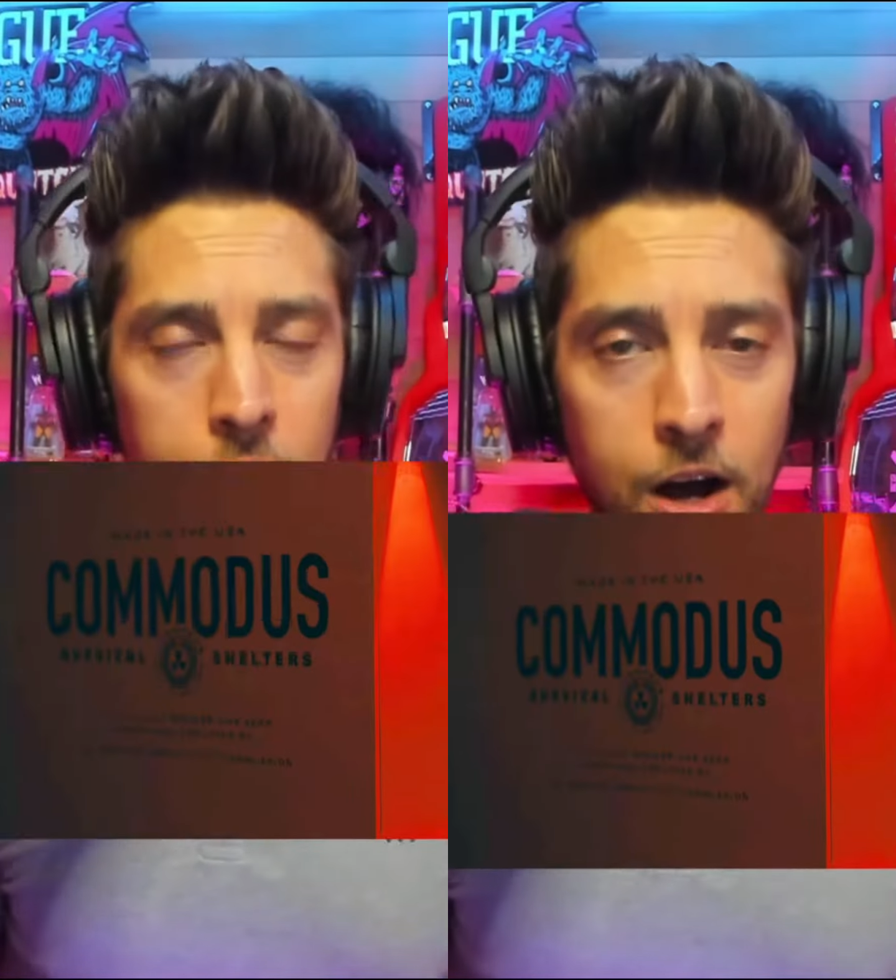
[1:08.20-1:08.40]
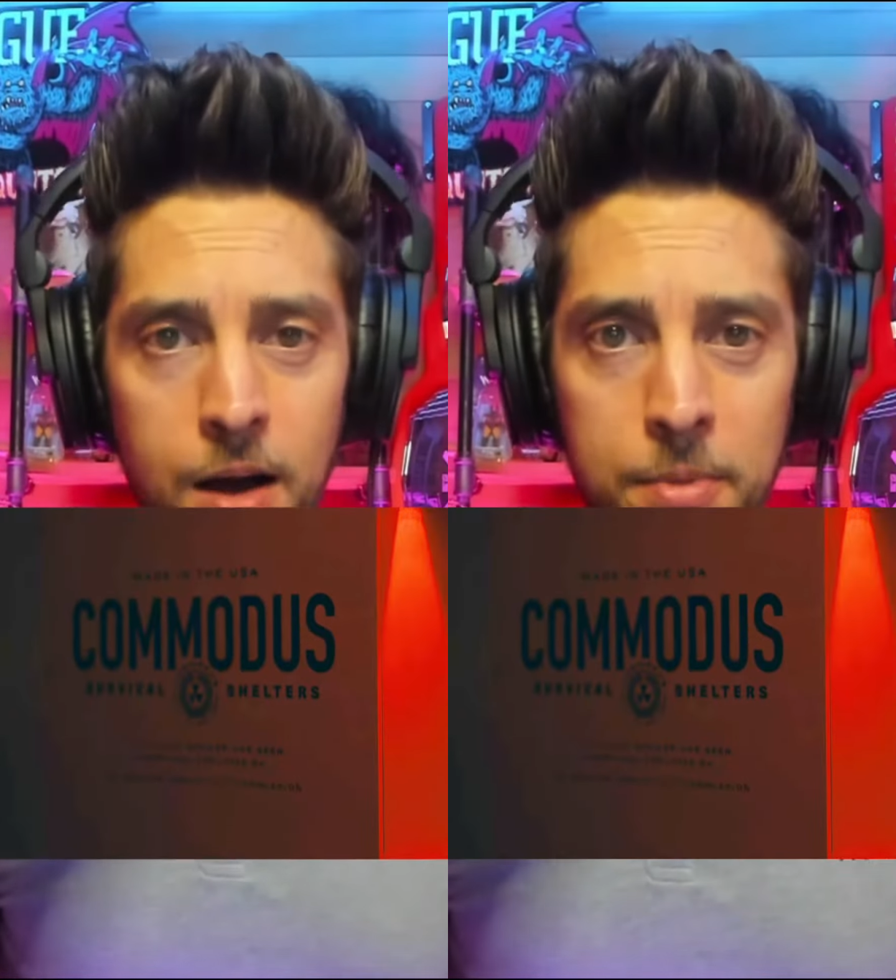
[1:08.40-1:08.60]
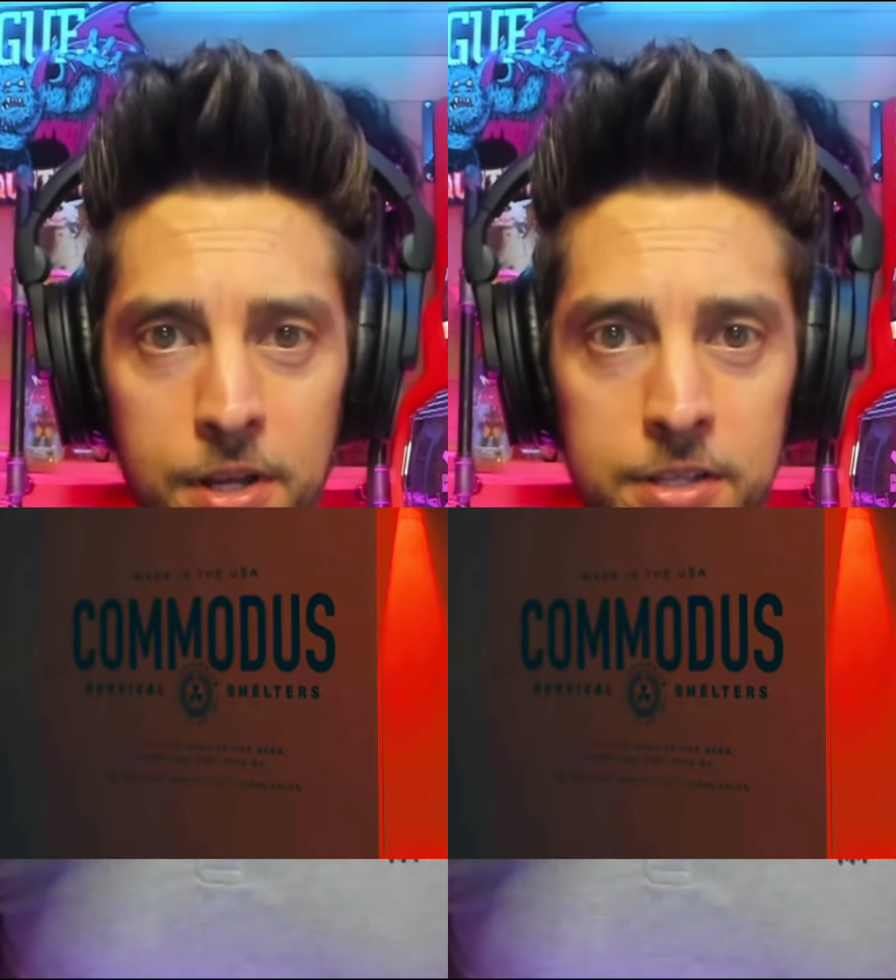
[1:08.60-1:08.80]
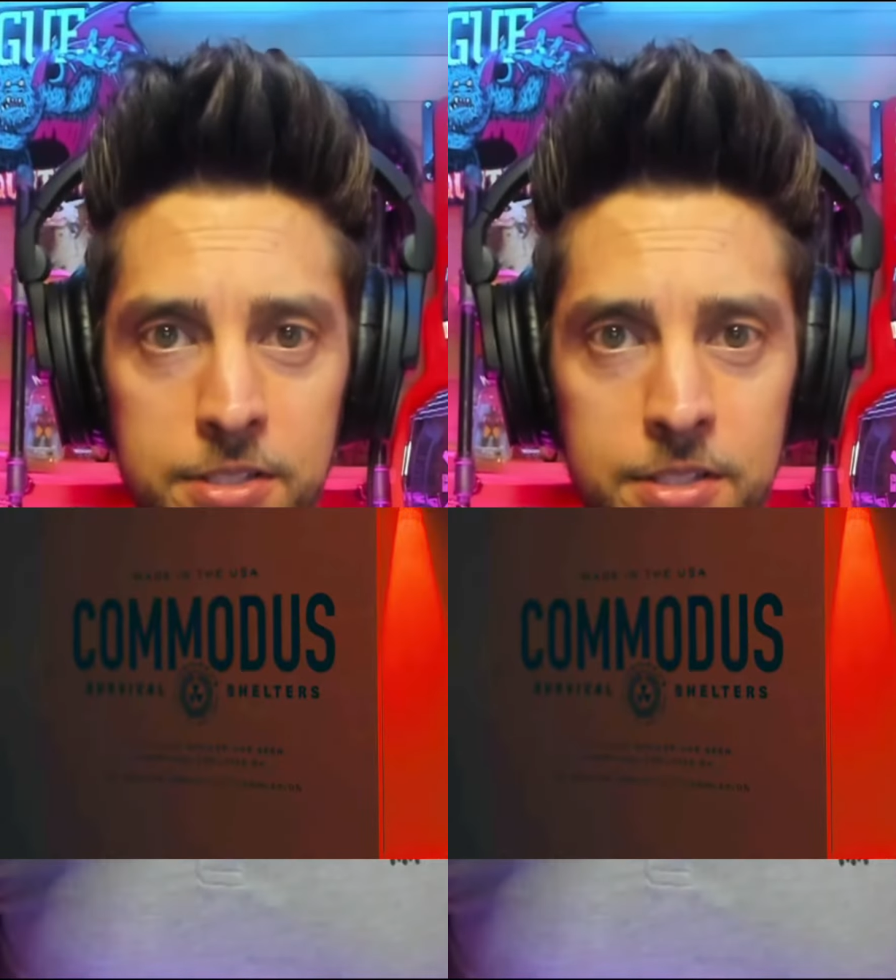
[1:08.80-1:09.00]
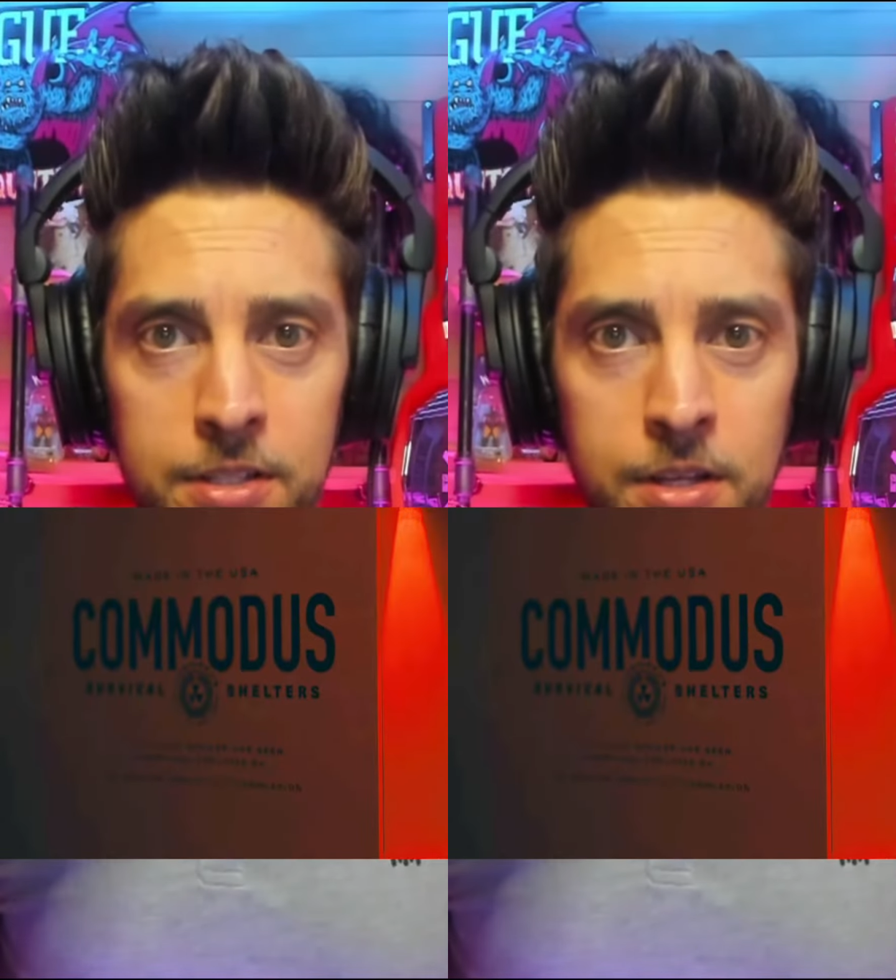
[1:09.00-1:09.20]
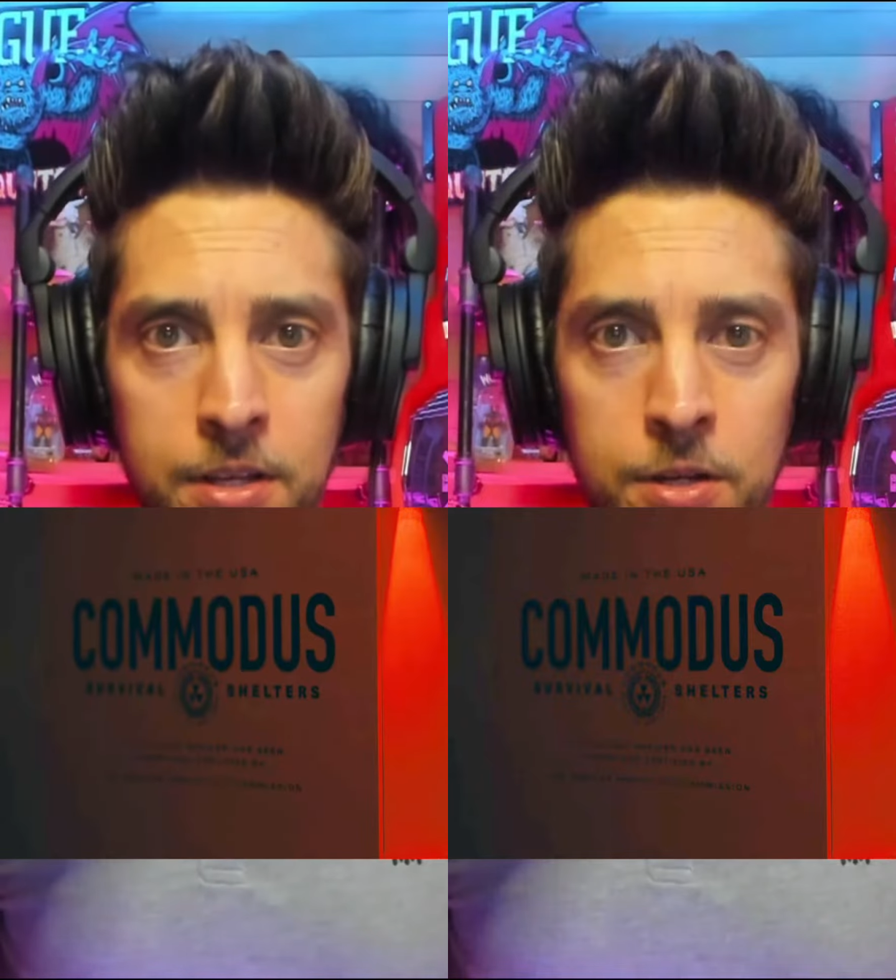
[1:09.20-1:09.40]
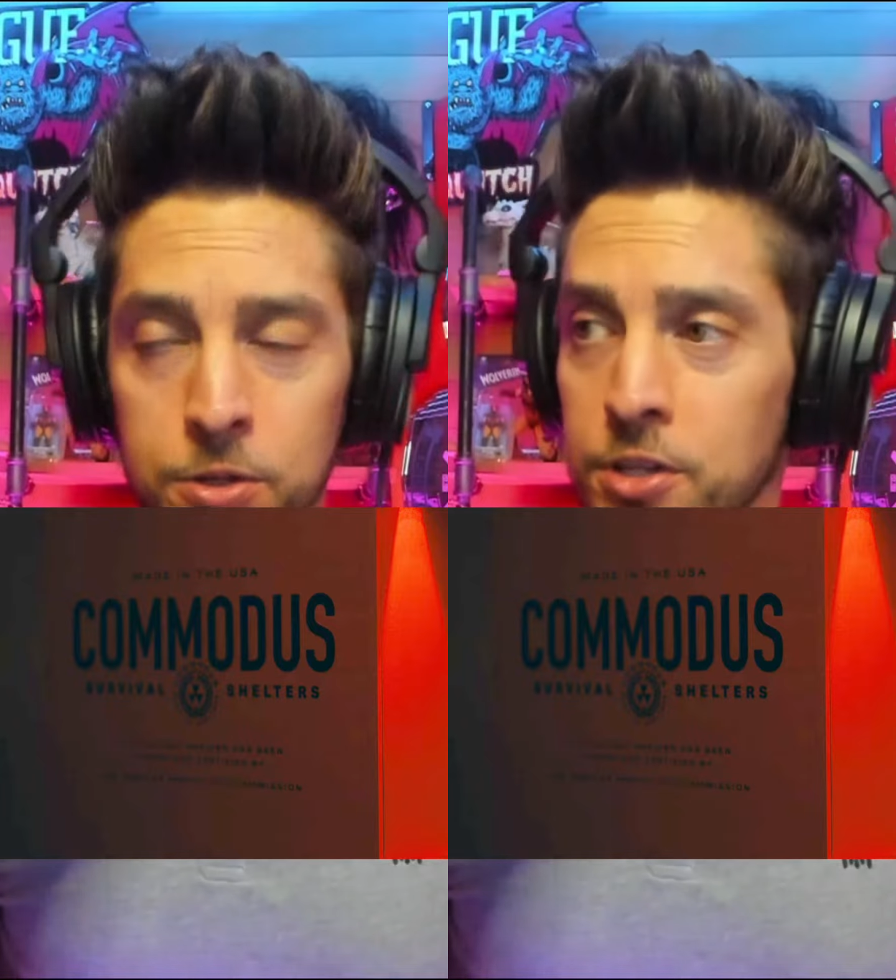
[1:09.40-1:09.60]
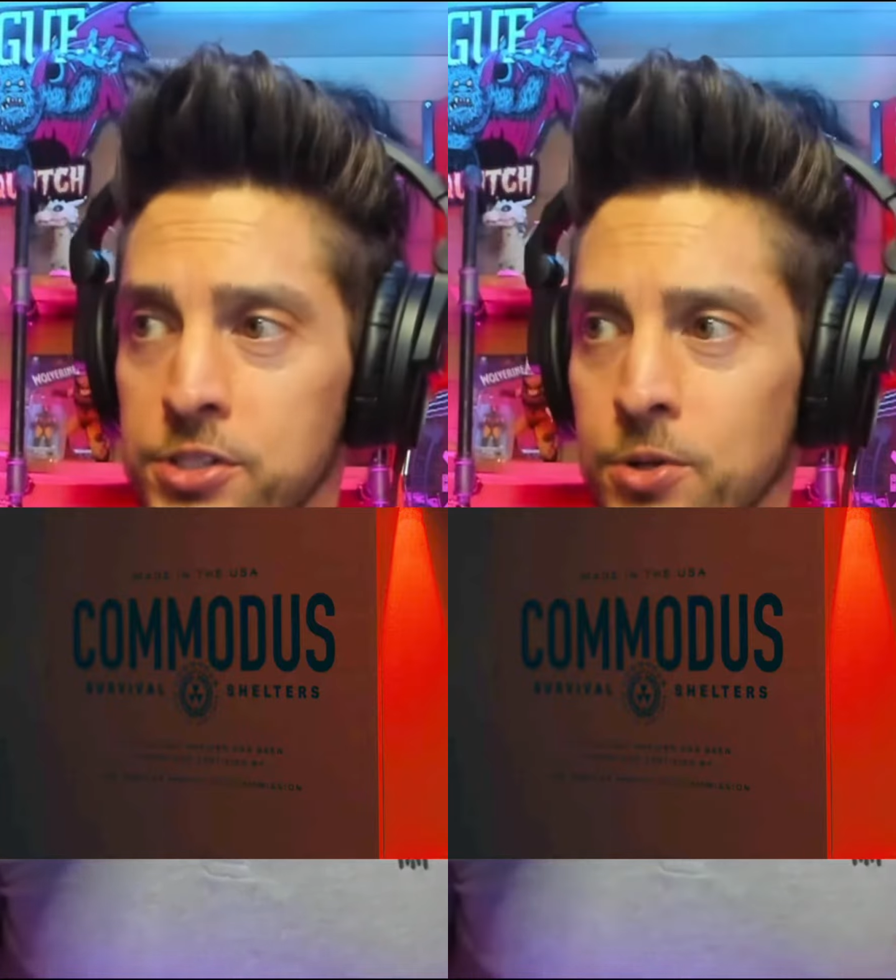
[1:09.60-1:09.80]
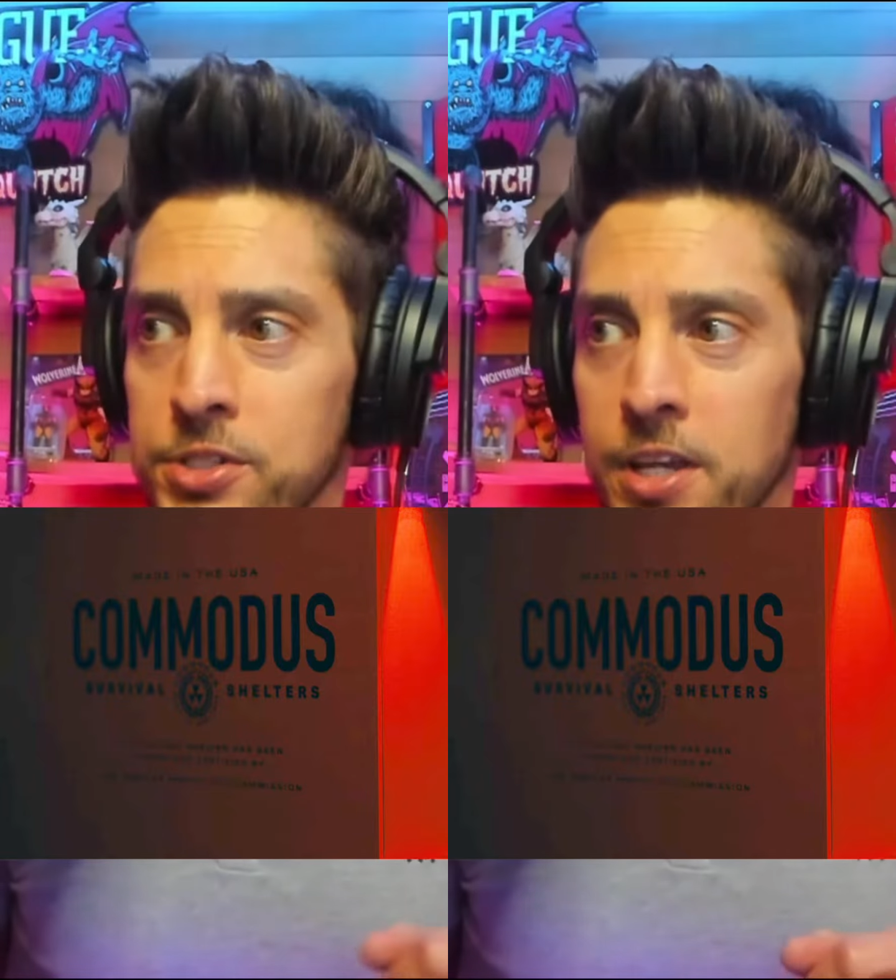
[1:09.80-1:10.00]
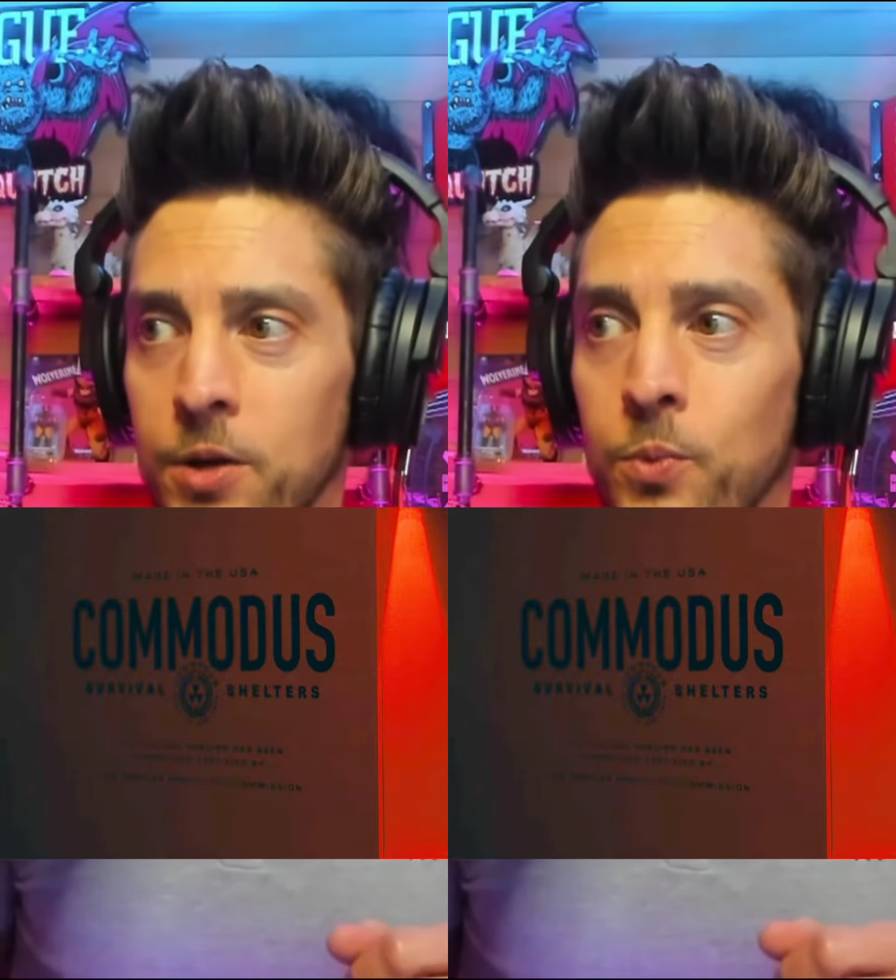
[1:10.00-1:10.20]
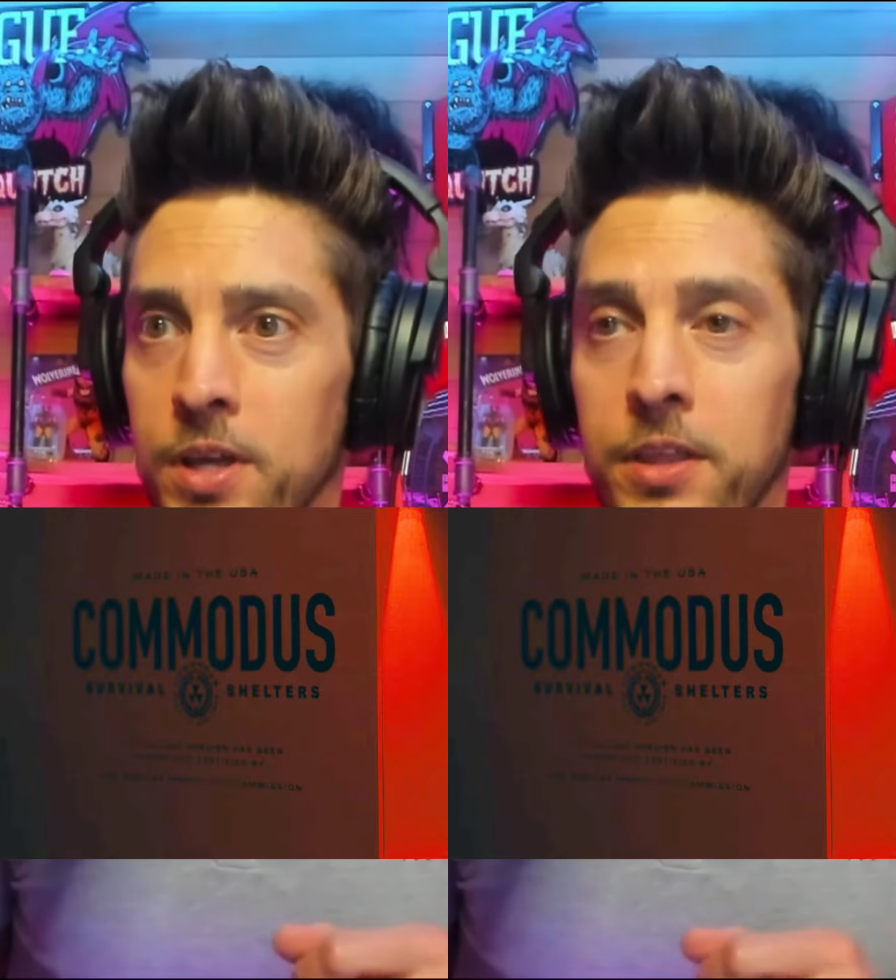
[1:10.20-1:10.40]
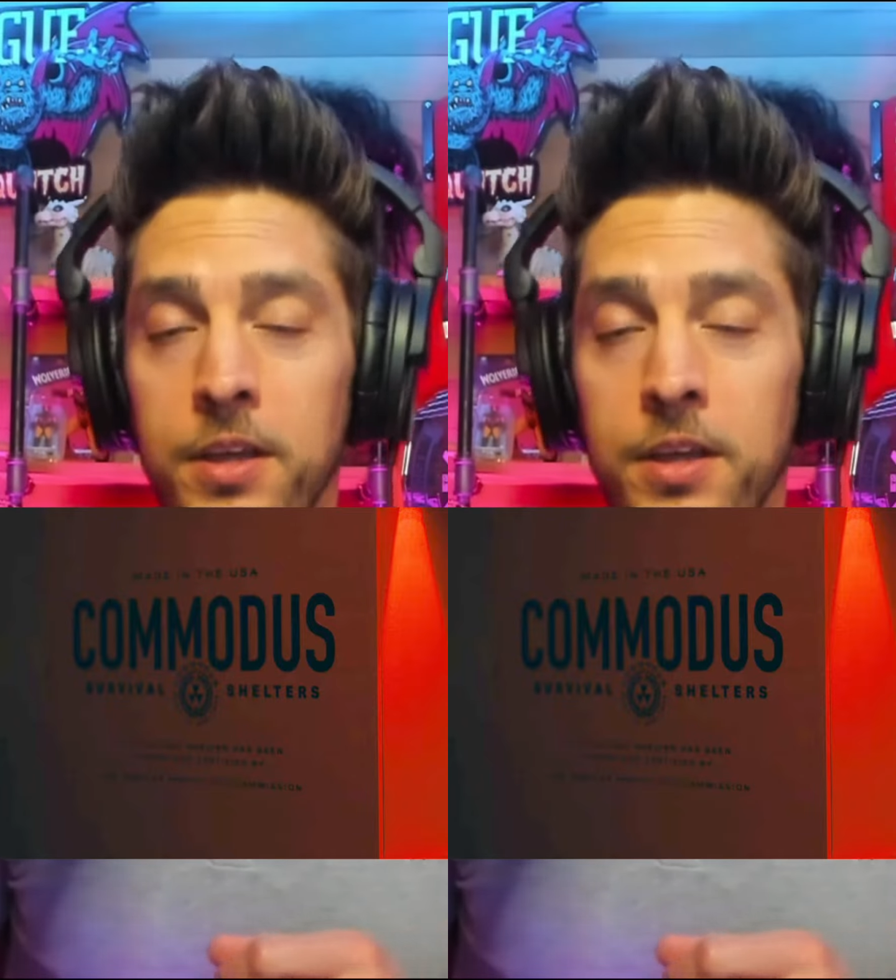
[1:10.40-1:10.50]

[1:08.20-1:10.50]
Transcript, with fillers: Commodus, who's associated with